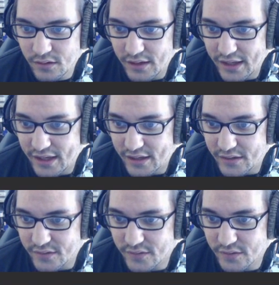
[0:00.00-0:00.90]

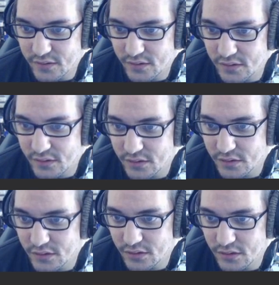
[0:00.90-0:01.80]
And
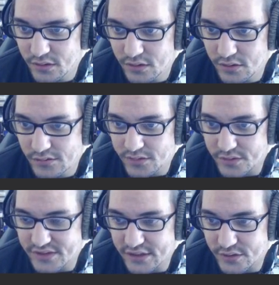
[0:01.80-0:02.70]
so it
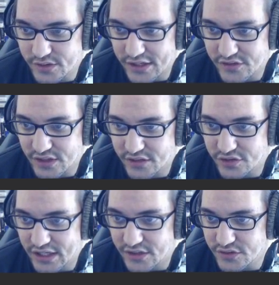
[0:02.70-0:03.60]
looks like those are actually
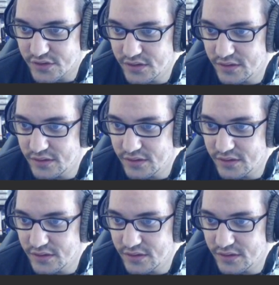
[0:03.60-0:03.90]
unchanged.